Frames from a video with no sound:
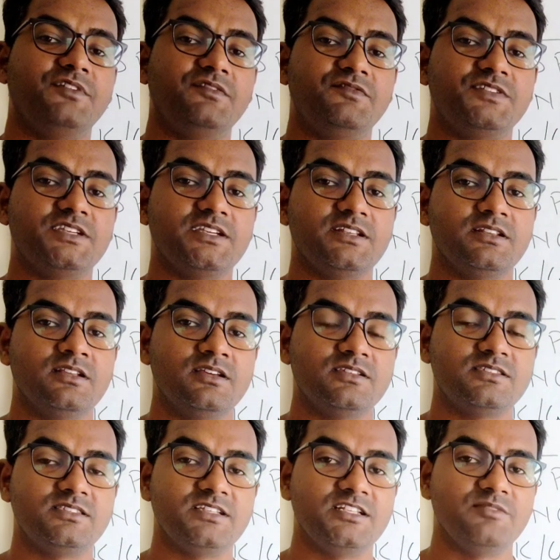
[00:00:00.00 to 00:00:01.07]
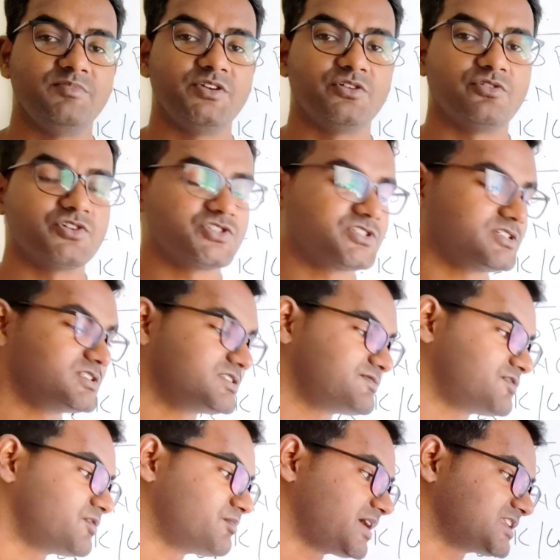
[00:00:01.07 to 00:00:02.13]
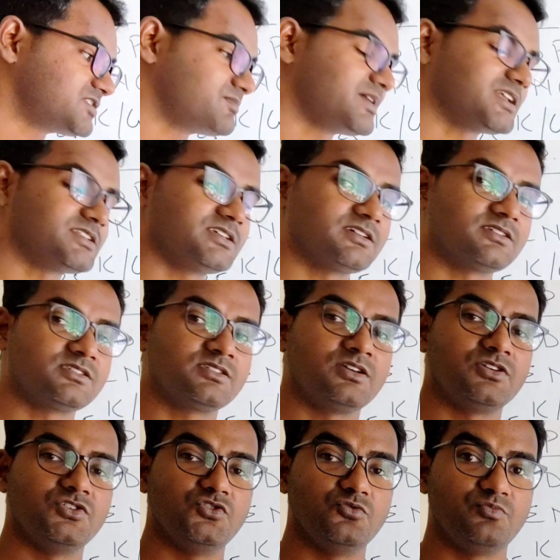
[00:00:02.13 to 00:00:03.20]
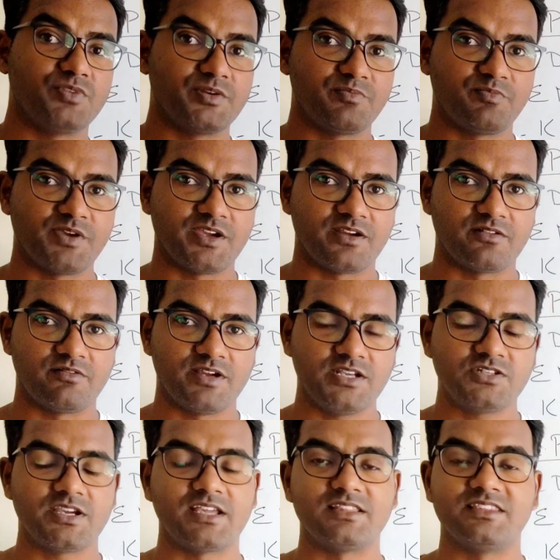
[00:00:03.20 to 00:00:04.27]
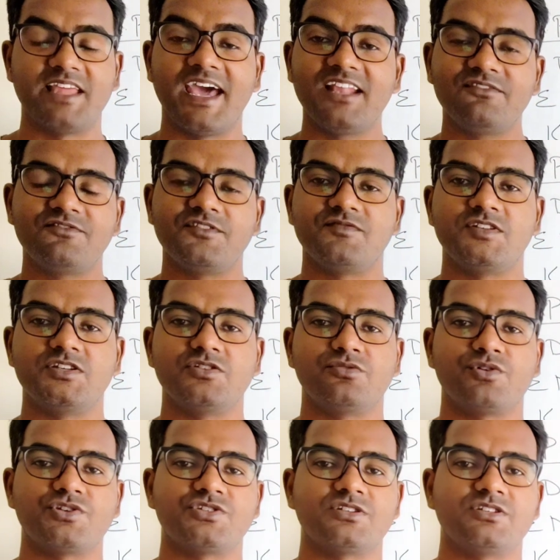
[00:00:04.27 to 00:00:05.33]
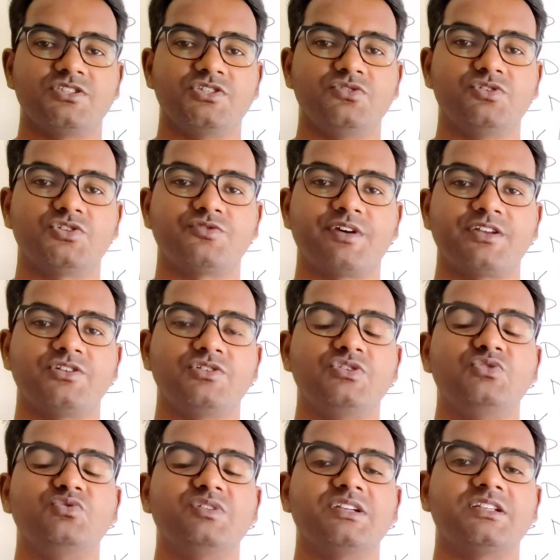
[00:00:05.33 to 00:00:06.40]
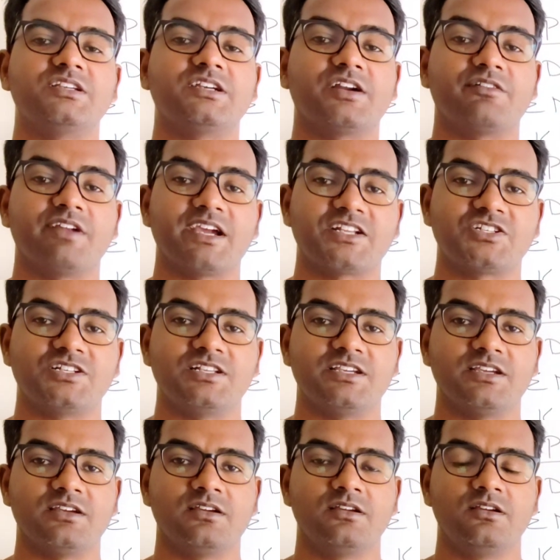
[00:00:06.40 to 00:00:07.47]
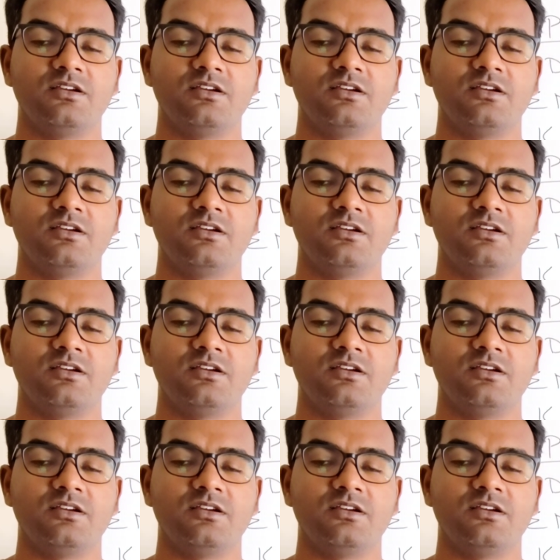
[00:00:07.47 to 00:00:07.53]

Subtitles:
15 CDP questions from mathematics you prepare, right? And that 15 questions you try to do it correctly.